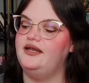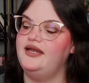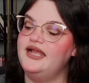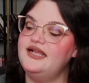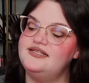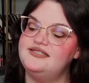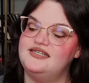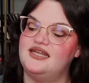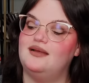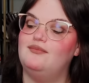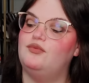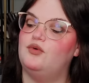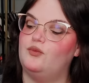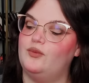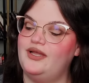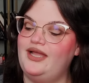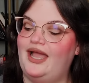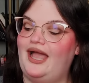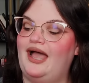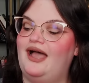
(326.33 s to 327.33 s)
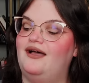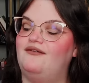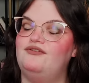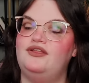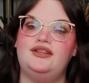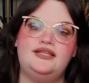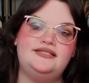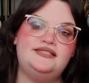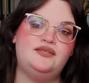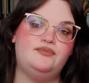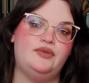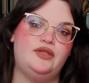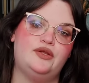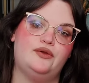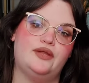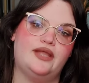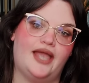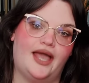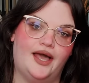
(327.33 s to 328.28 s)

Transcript: Next up, we have This Appearing